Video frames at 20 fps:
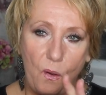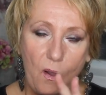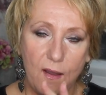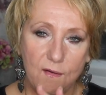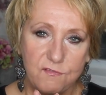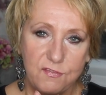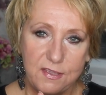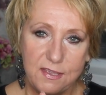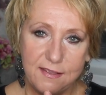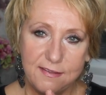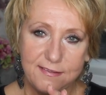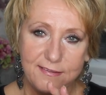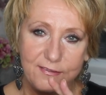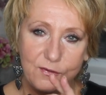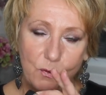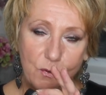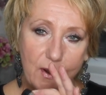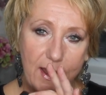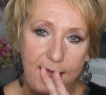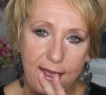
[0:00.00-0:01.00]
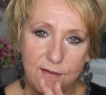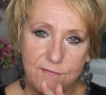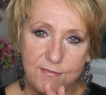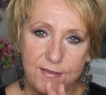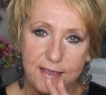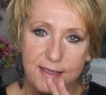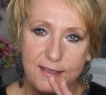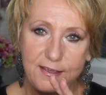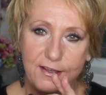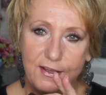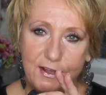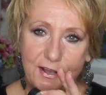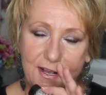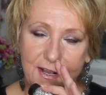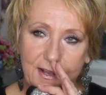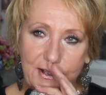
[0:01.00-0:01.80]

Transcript: obvious or heavy